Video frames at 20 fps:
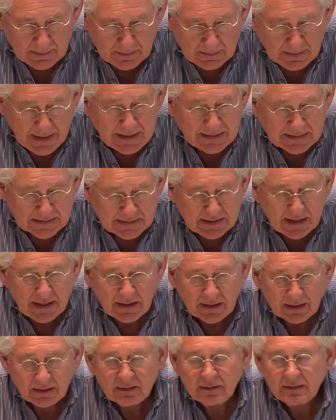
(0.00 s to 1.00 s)
That
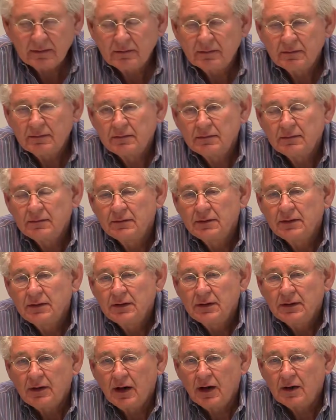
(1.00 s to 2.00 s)
said,
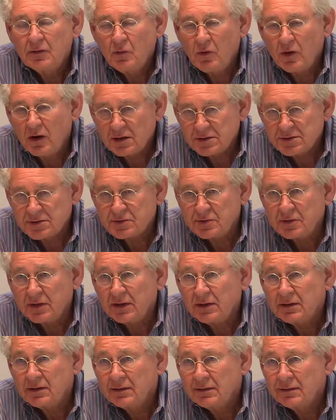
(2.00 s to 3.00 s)
on Wall Street,
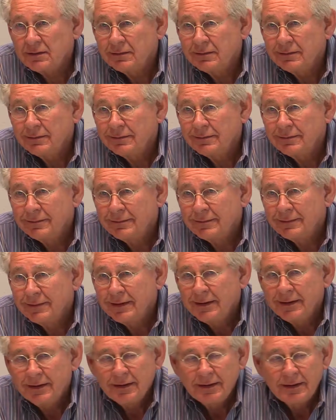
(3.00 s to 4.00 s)

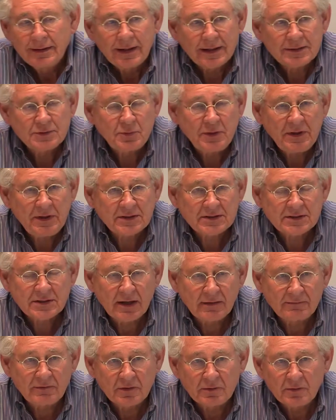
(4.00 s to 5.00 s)
as we
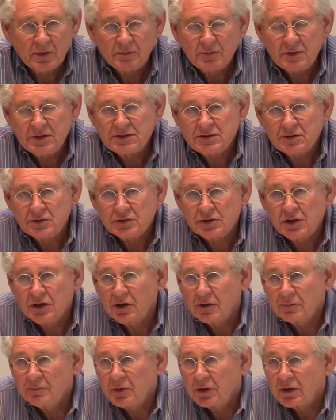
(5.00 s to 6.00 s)
discovered when
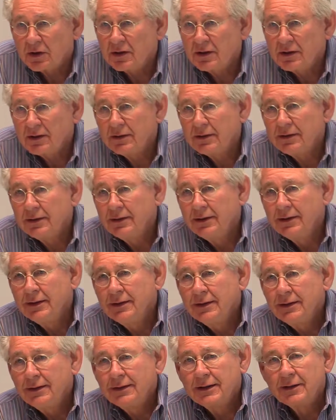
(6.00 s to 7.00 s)
researching our book,
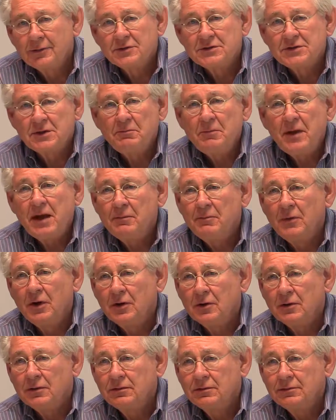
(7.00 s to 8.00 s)
there was a
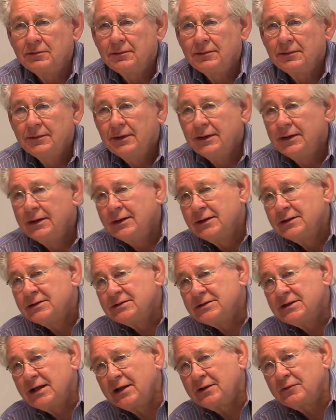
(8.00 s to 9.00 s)
memo
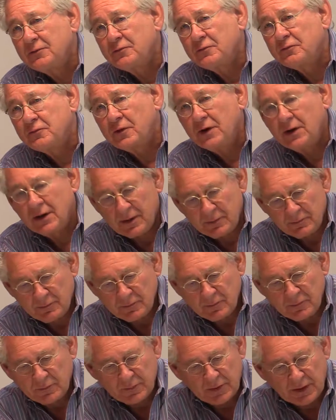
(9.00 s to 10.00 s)
sent
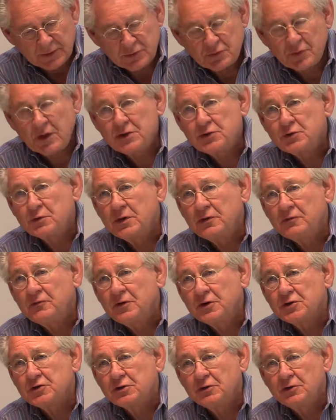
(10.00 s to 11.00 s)
from a Treasury
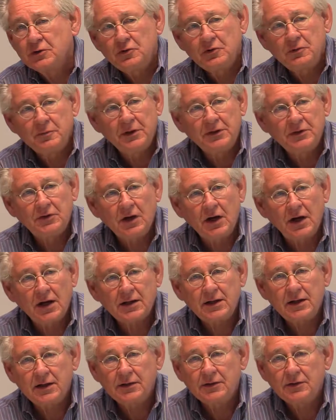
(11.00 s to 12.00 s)
official who had been
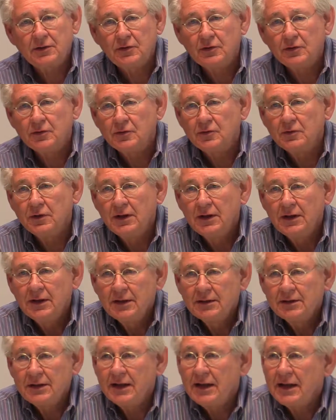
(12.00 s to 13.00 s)
talking to
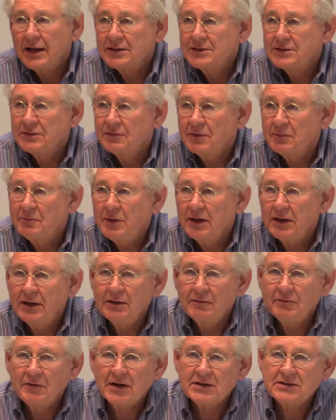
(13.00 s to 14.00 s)
the heads of the
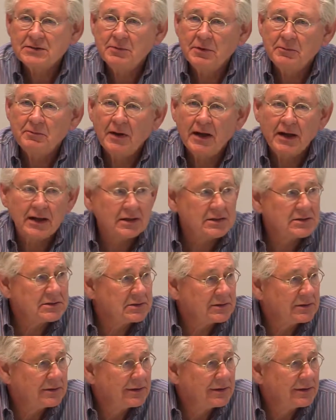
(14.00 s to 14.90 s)
big investment banks